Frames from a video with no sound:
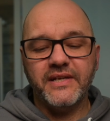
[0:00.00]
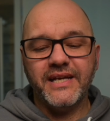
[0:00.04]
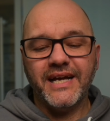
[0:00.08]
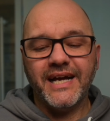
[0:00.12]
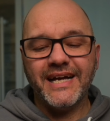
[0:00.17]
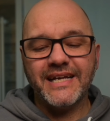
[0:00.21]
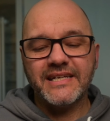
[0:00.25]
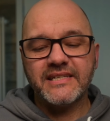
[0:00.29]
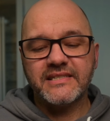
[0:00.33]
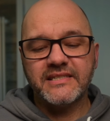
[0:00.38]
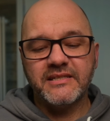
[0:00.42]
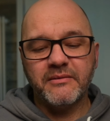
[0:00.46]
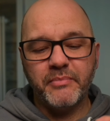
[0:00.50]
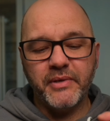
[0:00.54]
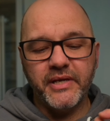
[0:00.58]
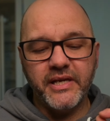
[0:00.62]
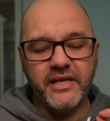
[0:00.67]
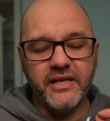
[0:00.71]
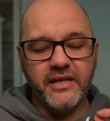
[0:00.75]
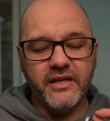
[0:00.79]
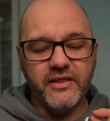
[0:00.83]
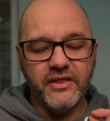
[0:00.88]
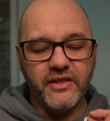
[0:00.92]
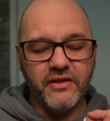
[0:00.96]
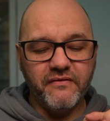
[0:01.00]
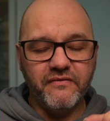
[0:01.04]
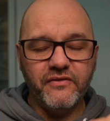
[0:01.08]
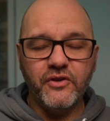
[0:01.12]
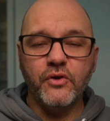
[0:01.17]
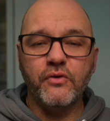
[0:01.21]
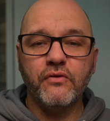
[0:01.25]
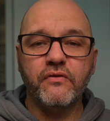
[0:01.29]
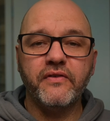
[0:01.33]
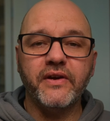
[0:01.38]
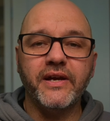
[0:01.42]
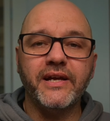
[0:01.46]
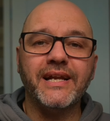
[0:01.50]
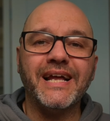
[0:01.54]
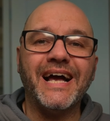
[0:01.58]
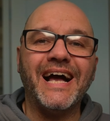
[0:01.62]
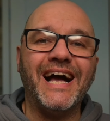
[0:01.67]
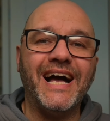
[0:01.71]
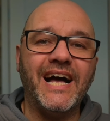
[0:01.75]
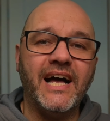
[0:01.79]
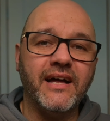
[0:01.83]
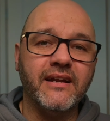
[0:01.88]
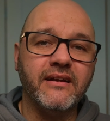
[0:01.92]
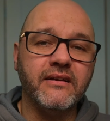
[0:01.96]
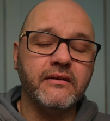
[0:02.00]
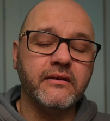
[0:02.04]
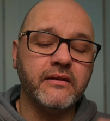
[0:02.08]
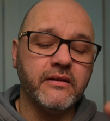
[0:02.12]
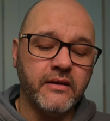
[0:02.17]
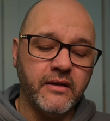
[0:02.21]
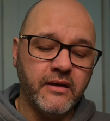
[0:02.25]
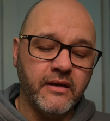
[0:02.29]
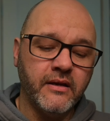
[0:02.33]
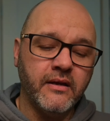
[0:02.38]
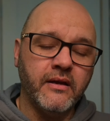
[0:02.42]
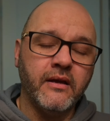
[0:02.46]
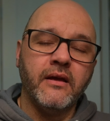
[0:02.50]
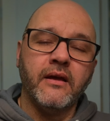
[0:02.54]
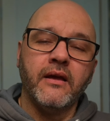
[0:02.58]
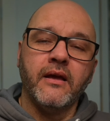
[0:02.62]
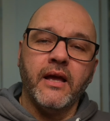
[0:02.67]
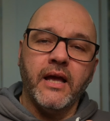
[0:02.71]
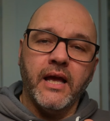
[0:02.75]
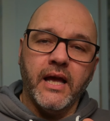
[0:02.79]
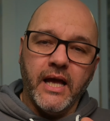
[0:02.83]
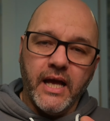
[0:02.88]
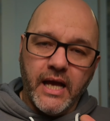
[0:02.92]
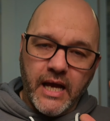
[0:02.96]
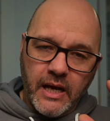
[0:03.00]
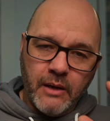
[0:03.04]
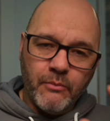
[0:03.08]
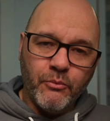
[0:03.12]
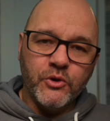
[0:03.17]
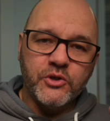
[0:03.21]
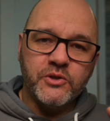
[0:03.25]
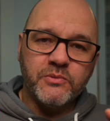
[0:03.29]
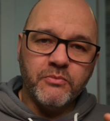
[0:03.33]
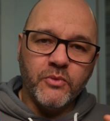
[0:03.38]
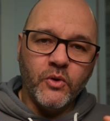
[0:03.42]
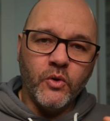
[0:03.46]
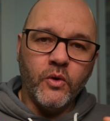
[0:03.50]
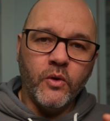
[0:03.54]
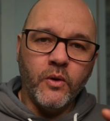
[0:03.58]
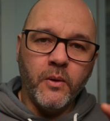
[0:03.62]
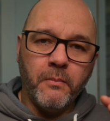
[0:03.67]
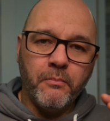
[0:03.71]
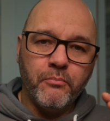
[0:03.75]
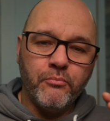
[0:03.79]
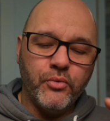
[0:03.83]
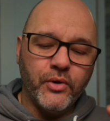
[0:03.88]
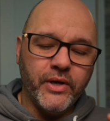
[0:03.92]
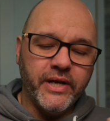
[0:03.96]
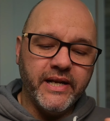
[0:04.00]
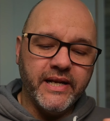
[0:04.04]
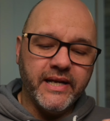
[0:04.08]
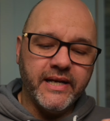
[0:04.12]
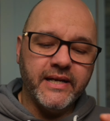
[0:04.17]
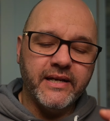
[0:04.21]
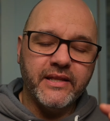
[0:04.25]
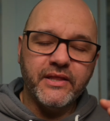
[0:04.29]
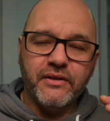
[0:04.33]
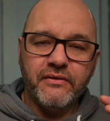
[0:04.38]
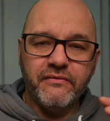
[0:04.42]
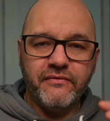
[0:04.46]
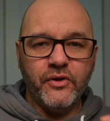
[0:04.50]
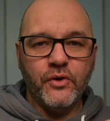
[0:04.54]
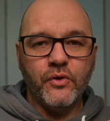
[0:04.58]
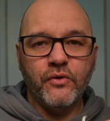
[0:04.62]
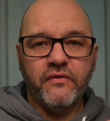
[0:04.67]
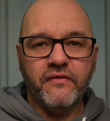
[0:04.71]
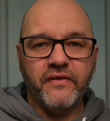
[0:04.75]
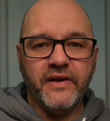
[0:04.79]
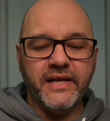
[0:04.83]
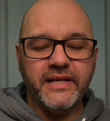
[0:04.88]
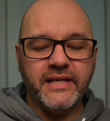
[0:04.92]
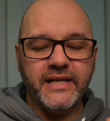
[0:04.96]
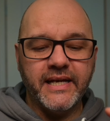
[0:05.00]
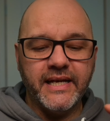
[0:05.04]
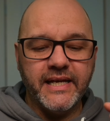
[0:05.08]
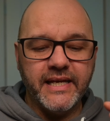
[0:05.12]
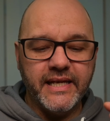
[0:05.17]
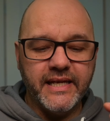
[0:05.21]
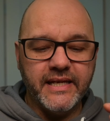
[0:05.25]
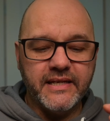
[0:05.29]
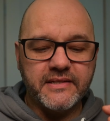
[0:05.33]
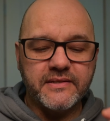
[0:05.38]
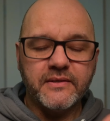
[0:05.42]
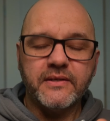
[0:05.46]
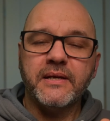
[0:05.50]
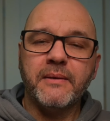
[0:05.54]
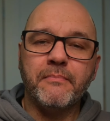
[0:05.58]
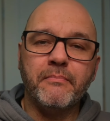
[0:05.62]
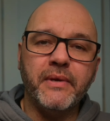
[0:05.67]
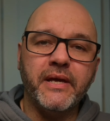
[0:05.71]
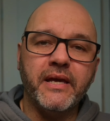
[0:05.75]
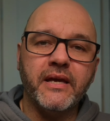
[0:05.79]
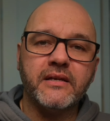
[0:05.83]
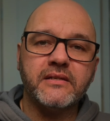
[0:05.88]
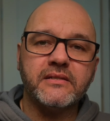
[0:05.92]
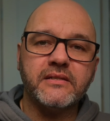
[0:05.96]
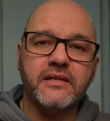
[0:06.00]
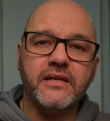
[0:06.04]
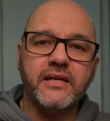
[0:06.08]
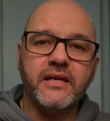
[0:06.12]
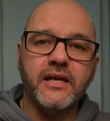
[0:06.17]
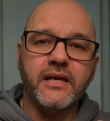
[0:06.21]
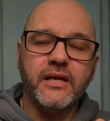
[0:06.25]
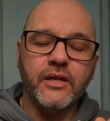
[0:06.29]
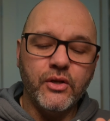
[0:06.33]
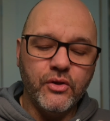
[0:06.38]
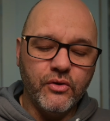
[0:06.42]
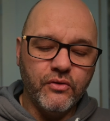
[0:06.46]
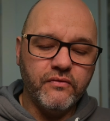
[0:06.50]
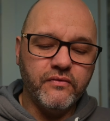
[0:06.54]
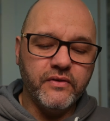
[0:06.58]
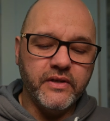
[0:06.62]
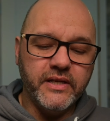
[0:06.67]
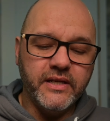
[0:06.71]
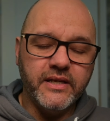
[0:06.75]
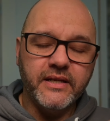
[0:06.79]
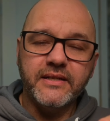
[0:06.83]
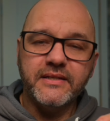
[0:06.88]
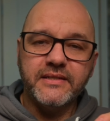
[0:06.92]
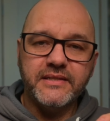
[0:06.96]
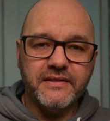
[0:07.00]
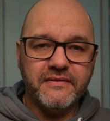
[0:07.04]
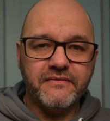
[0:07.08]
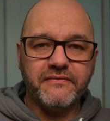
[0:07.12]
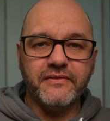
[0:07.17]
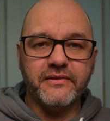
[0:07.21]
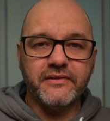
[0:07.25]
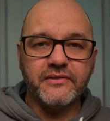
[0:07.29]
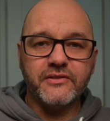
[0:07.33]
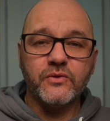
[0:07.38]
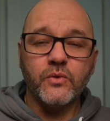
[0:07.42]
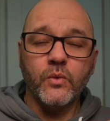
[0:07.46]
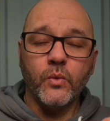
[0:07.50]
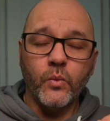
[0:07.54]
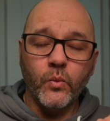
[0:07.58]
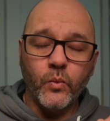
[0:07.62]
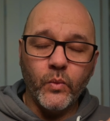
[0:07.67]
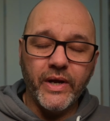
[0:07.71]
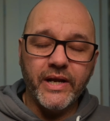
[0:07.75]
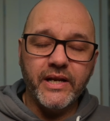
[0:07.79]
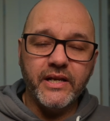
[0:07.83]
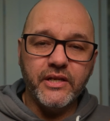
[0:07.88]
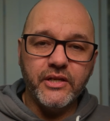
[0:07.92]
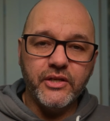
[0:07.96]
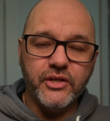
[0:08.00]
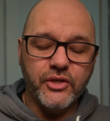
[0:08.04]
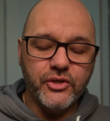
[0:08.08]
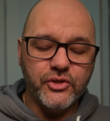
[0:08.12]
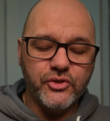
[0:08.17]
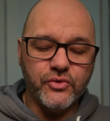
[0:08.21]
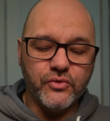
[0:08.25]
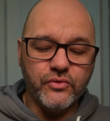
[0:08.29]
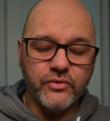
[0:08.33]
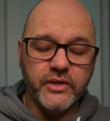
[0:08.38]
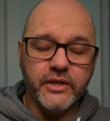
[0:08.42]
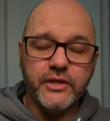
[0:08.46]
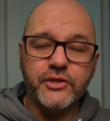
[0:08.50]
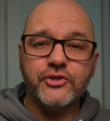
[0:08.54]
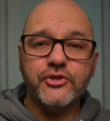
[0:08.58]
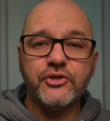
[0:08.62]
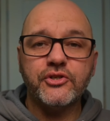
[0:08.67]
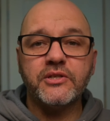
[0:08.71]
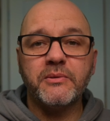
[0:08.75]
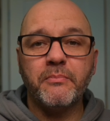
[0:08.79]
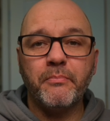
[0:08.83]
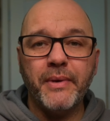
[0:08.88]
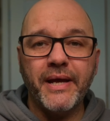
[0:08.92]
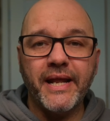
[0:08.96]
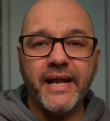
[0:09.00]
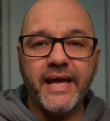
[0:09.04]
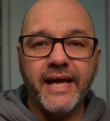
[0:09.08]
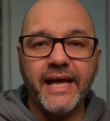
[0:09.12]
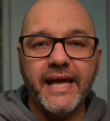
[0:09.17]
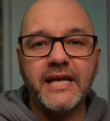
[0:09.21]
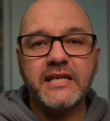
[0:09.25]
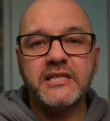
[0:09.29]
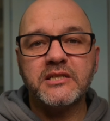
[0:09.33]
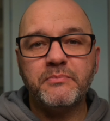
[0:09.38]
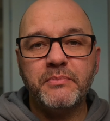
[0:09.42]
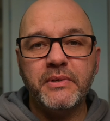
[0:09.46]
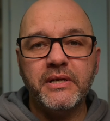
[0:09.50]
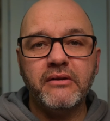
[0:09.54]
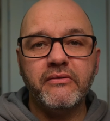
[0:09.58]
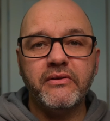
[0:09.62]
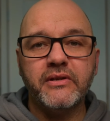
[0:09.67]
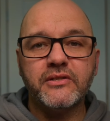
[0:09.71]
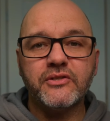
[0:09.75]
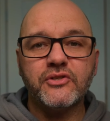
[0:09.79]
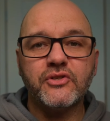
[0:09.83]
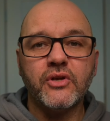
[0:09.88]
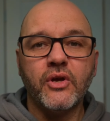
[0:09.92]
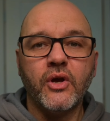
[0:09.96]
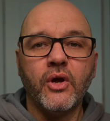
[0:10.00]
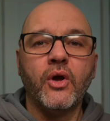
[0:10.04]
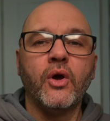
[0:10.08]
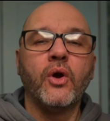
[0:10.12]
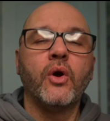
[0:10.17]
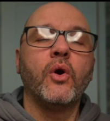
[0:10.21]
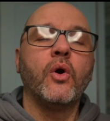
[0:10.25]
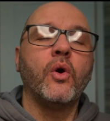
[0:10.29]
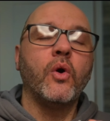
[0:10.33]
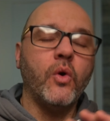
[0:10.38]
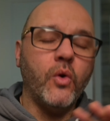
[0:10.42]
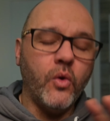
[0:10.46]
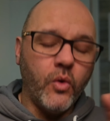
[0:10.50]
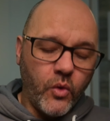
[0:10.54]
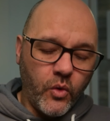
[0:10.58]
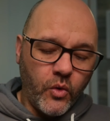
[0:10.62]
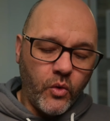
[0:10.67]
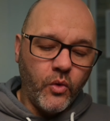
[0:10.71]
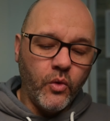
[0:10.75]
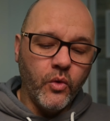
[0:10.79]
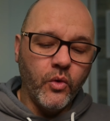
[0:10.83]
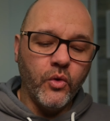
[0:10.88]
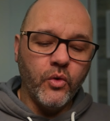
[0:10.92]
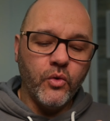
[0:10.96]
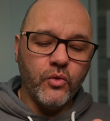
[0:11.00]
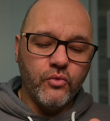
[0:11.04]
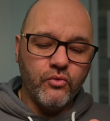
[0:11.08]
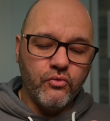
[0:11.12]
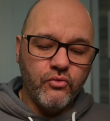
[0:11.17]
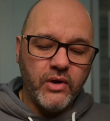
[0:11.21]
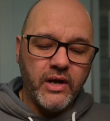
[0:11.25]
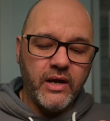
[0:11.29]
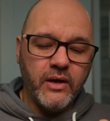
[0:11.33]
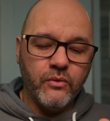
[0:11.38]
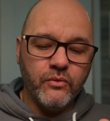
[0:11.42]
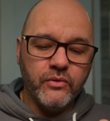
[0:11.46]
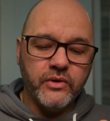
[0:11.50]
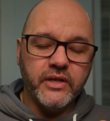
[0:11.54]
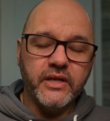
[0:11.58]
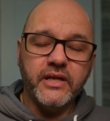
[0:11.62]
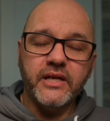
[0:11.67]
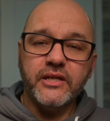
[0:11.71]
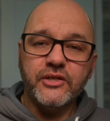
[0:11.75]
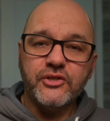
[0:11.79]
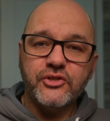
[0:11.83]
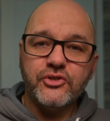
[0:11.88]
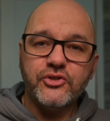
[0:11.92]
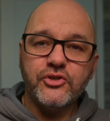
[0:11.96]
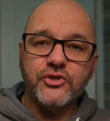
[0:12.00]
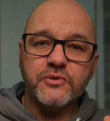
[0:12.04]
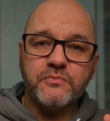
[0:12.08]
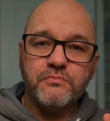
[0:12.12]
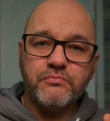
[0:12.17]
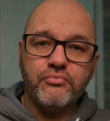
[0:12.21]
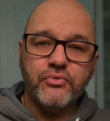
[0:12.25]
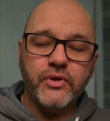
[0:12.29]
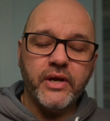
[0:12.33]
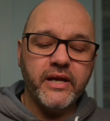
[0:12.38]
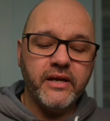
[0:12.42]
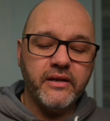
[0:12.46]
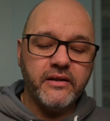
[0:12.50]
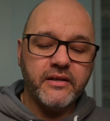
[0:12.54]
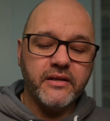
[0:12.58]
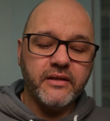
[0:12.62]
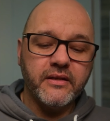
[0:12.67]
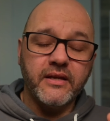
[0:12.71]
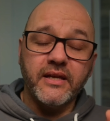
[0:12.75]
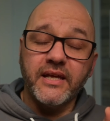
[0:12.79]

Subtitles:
has to be the viewfinder, and how much more brighter the viewfinder is. It makes a lovely difference when you shoot. It's just a better experience all round. It's just bright,